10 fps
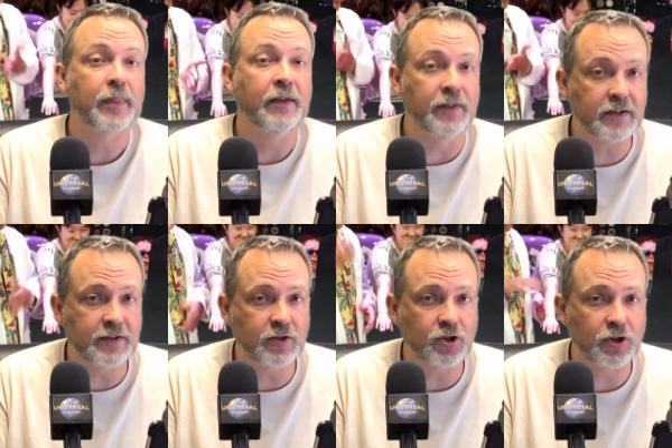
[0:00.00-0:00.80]
This
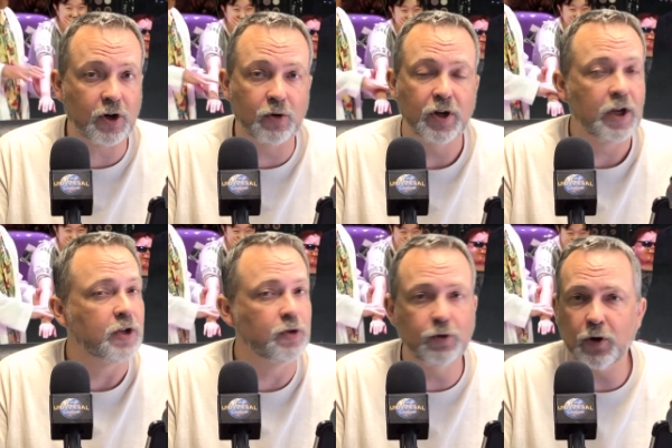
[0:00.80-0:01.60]
is a show
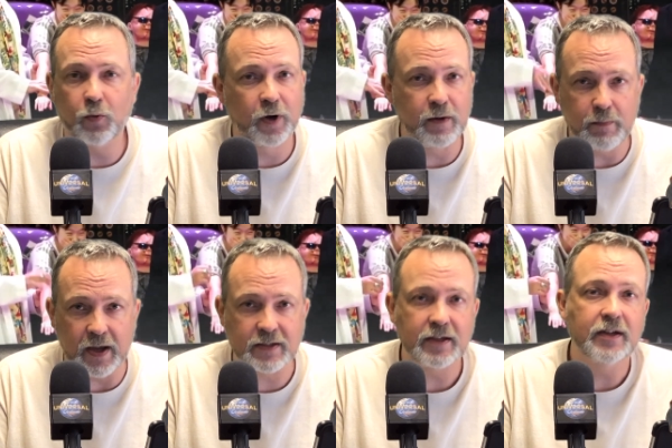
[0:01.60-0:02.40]
you don't want to
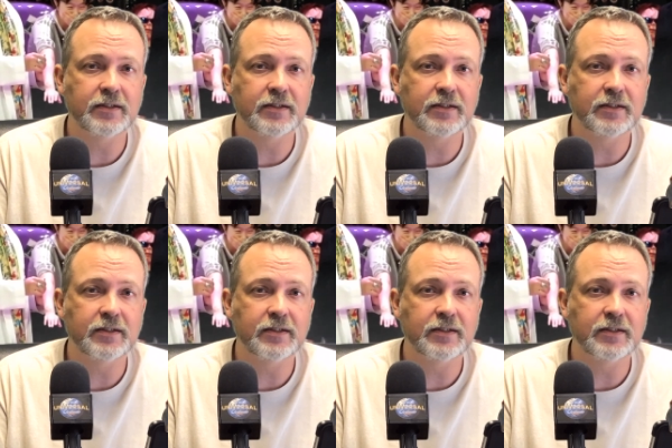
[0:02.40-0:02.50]
miss.